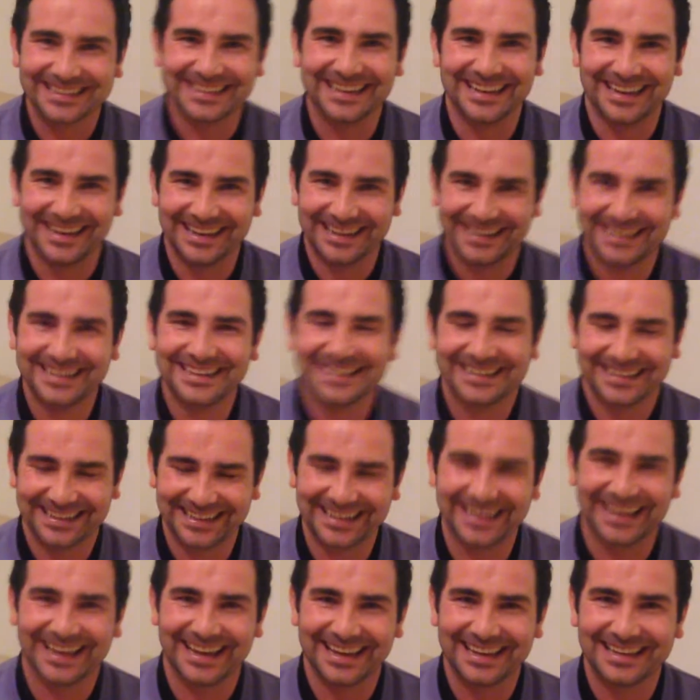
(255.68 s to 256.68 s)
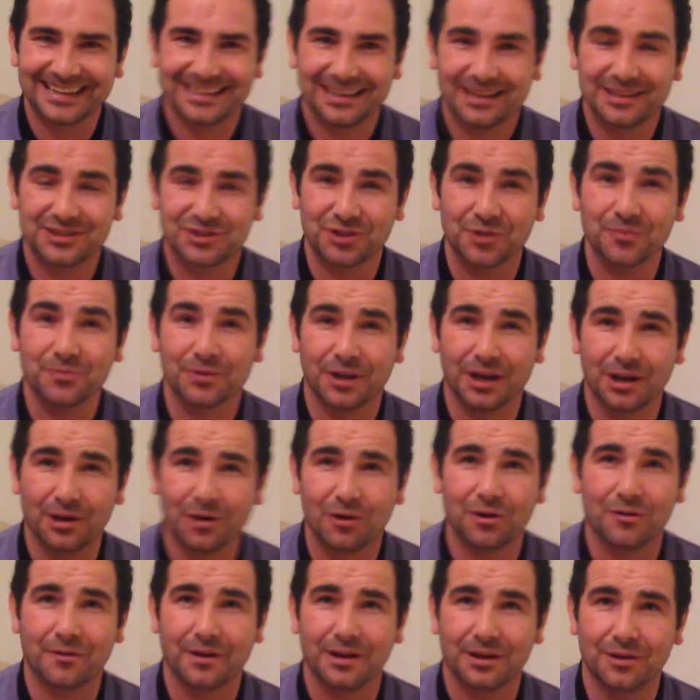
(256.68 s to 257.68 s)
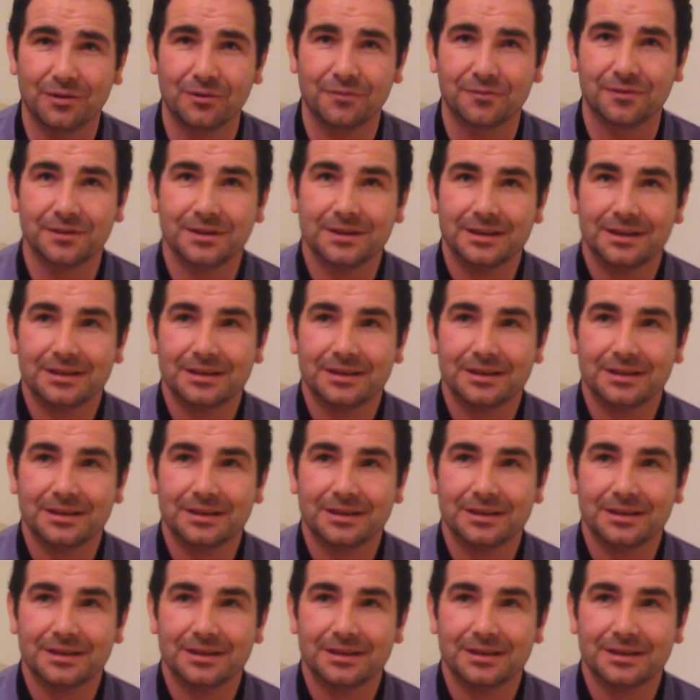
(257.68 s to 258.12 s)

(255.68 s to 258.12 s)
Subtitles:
Yeah. It's something I love.